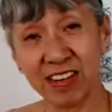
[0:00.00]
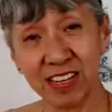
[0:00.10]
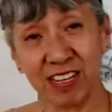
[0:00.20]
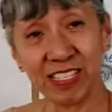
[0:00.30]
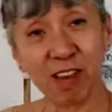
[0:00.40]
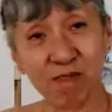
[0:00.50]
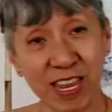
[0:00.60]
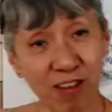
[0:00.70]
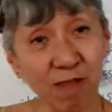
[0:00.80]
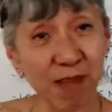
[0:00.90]
instead of
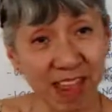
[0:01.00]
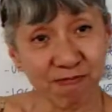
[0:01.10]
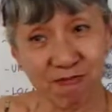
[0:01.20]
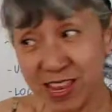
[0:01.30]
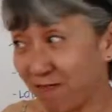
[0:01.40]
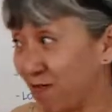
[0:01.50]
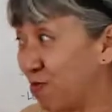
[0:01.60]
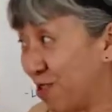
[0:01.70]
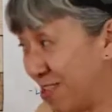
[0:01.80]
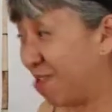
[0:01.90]
being on the pavement, if you
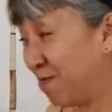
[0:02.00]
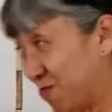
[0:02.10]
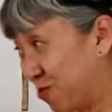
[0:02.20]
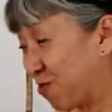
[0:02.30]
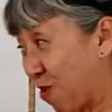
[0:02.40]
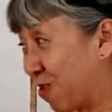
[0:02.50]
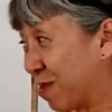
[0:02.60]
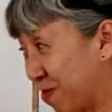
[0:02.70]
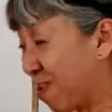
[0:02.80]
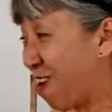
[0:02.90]
were in a food
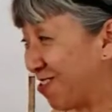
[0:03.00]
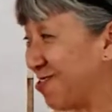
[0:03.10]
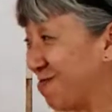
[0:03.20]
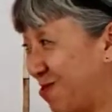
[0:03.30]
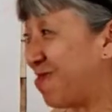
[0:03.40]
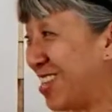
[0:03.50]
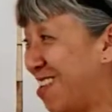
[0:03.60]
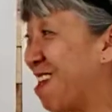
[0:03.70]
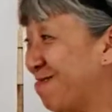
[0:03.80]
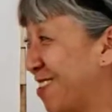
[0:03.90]
growing plot, you would really
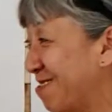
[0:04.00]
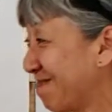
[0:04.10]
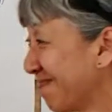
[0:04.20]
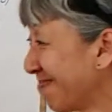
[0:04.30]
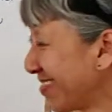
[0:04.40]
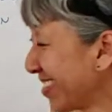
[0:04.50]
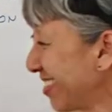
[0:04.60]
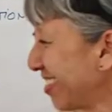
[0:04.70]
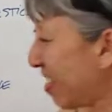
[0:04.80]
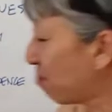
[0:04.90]
love it. Then